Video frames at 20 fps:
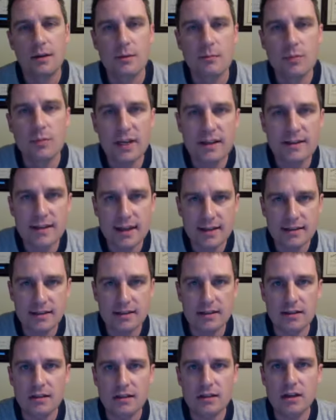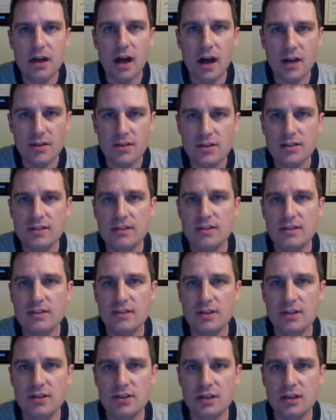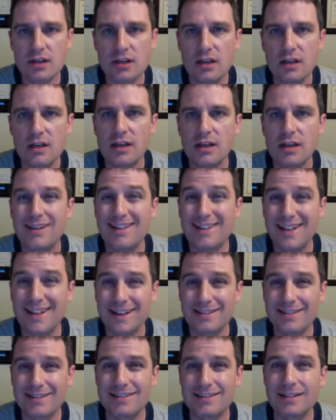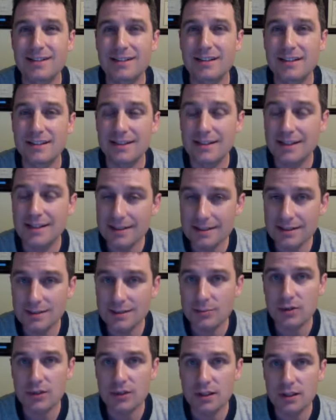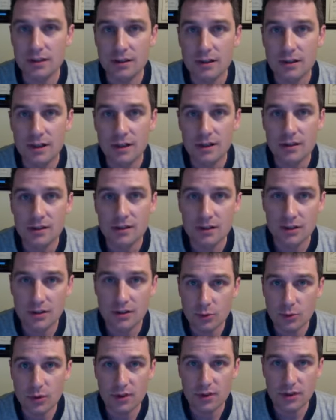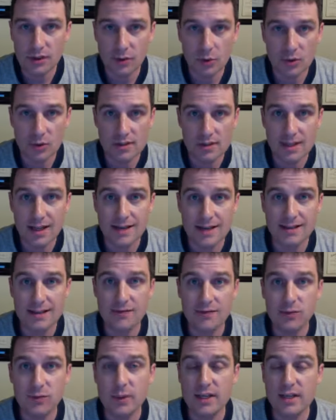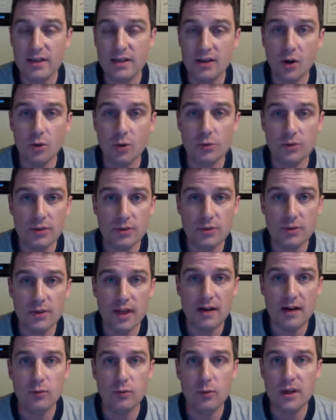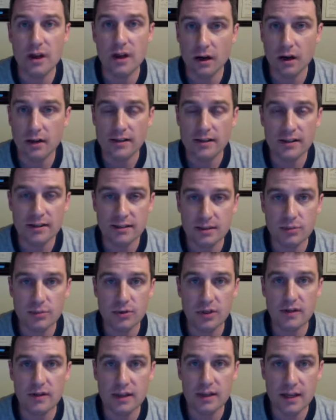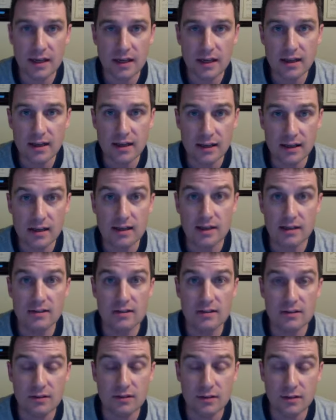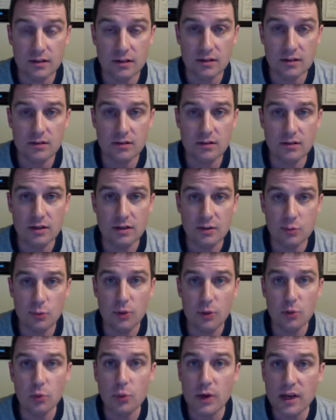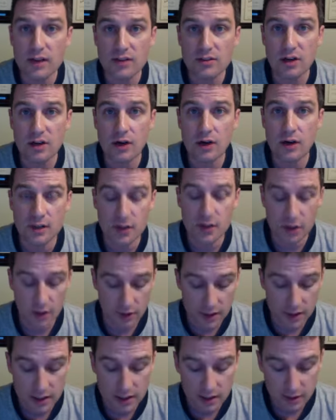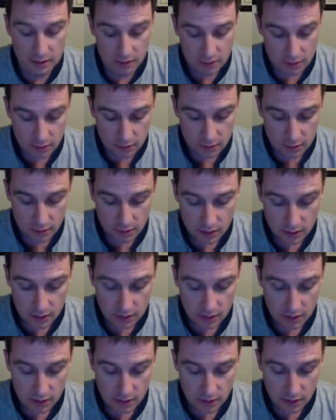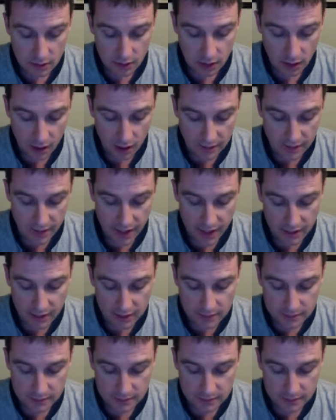But it takes a conscious decision, it takes discipline to what the Lord says. And if we don't do that, if we aren't disciplined, then it, it is we risk our eternity on that.